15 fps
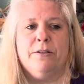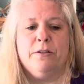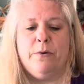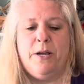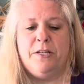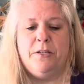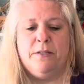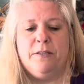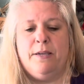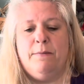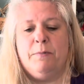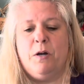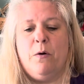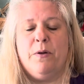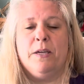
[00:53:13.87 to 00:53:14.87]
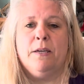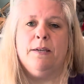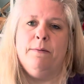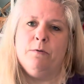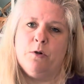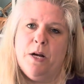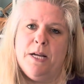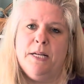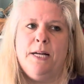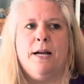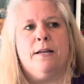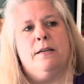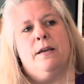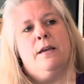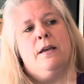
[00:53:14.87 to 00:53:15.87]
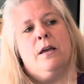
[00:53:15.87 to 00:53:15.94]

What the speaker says: So I just keep going and keep trying it on.